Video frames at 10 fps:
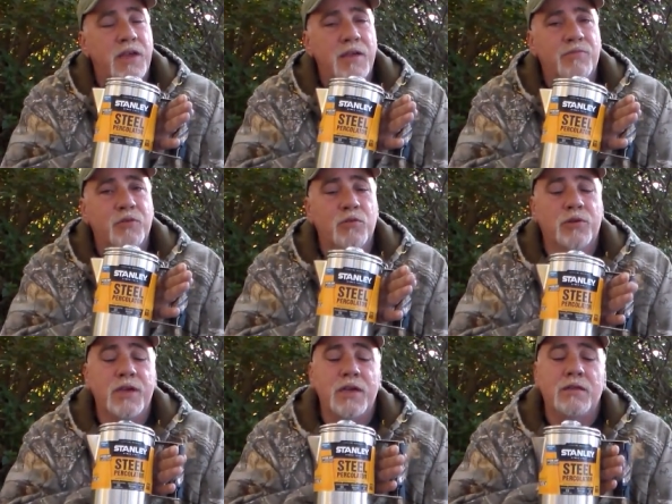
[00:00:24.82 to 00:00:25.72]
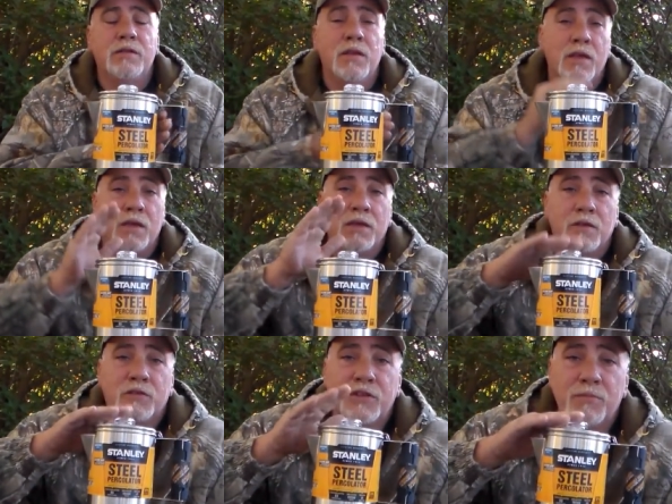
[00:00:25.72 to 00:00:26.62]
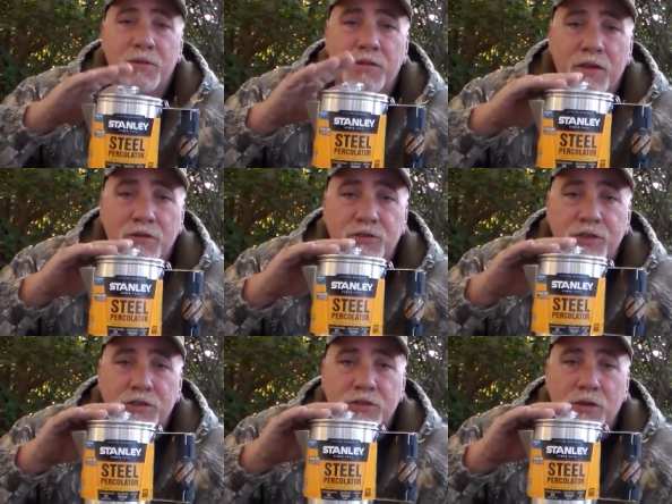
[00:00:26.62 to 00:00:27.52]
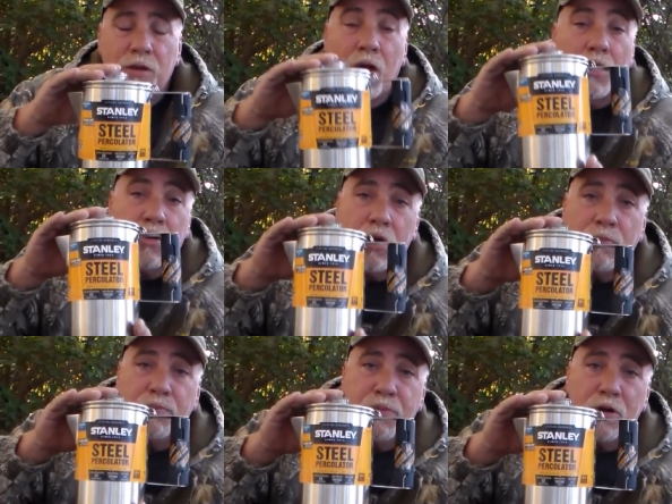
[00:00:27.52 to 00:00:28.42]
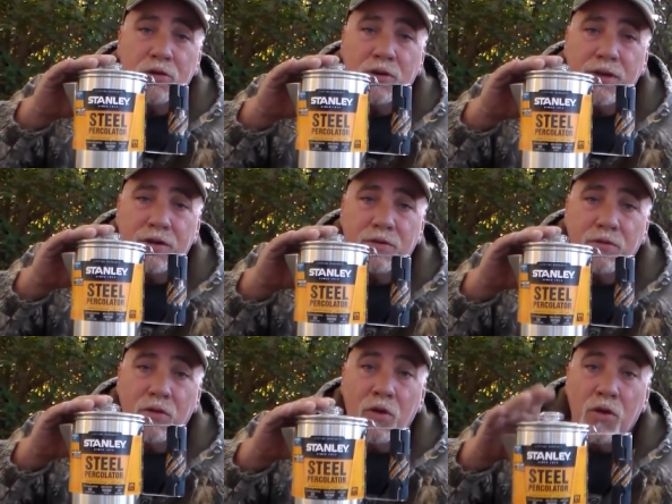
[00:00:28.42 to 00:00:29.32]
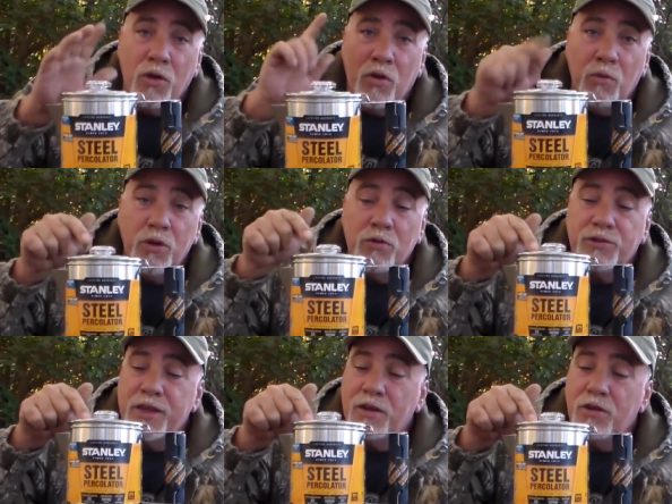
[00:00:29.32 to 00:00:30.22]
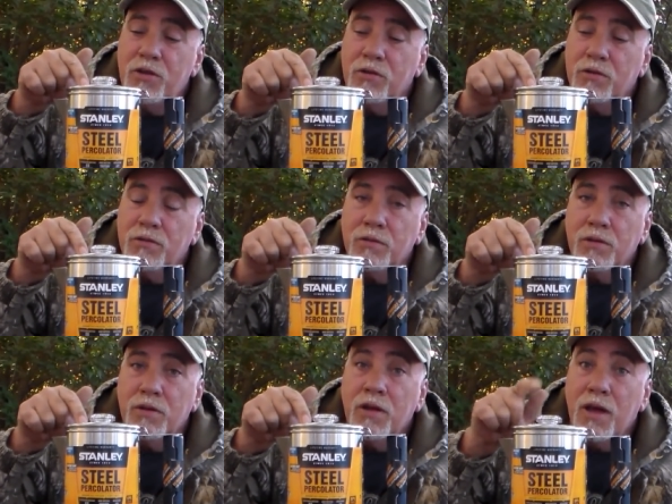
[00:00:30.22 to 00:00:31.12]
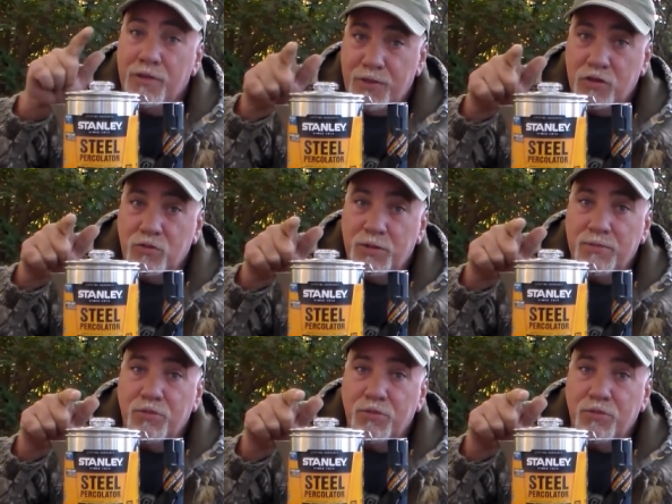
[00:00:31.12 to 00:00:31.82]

came through again, sent me their six cup percolator we're going to take a look. I think you'll be